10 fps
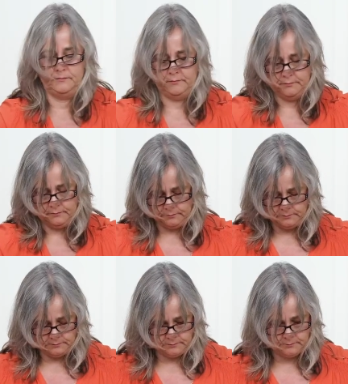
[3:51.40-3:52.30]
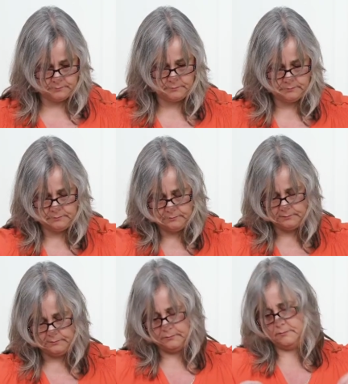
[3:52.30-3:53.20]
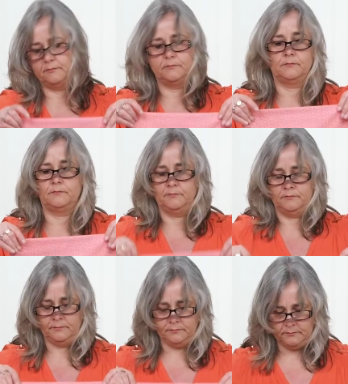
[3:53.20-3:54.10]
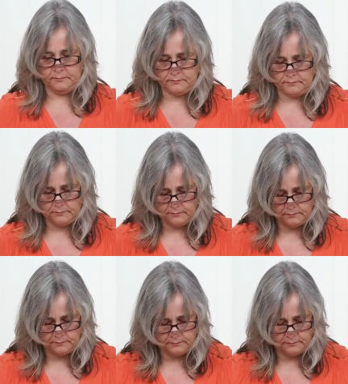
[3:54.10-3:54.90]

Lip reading: Nobody speaks.